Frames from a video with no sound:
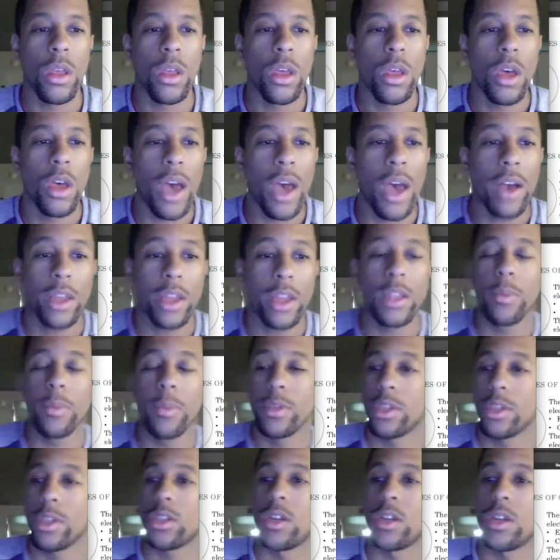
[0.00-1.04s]
How can the
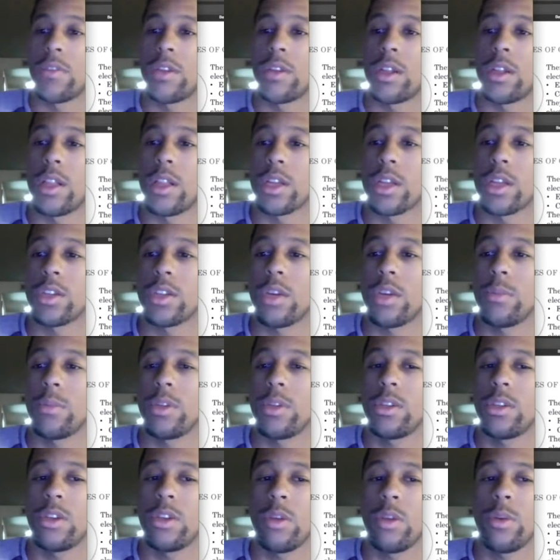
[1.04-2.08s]
position of an electron be
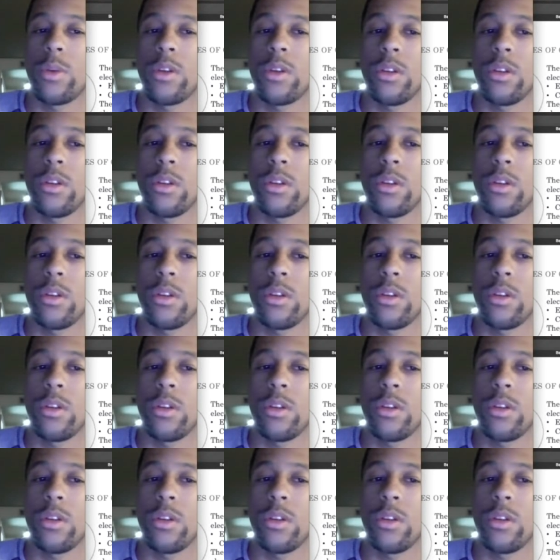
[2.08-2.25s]
determined?